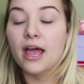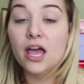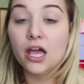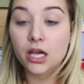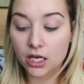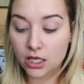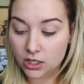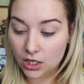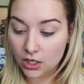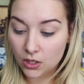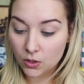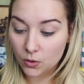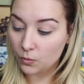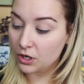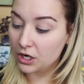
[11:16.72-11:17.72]
And
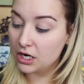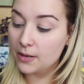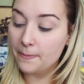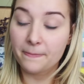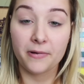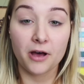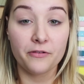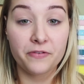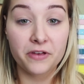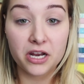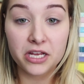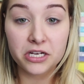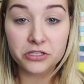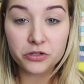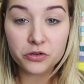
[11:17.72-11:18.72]
we're going to buff it
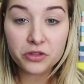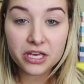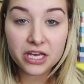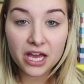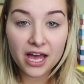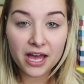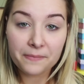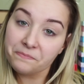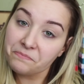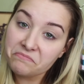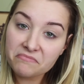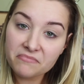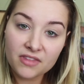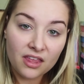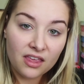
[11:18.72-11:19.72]
into the
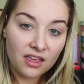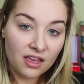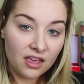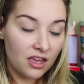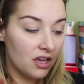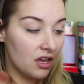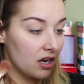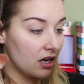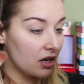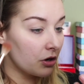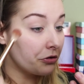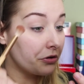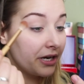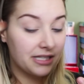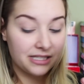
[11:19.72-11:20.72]

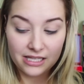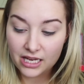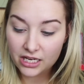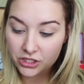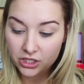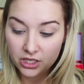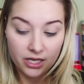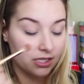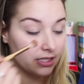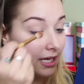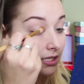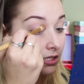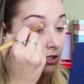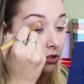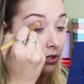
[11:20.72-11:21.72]
crease like she does
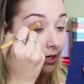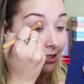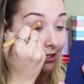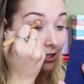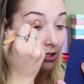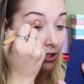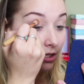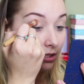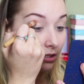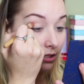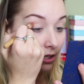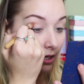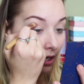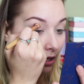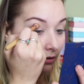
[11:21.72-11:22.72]
as the transition.
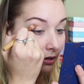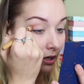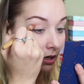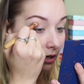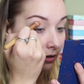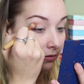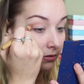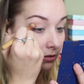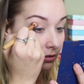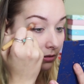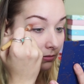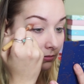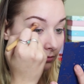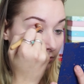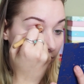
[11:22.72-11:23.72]
See how it goes.
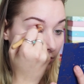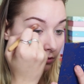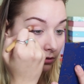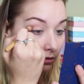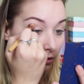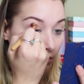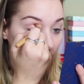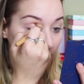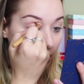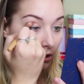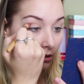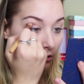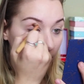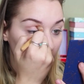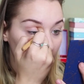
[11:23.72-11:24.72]

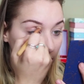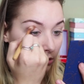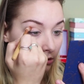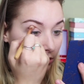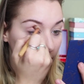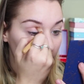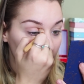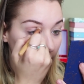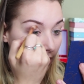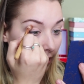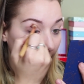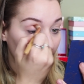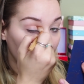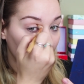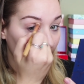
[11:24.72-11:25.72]

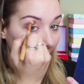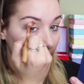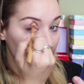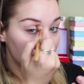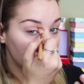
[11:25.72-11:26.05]
Okay.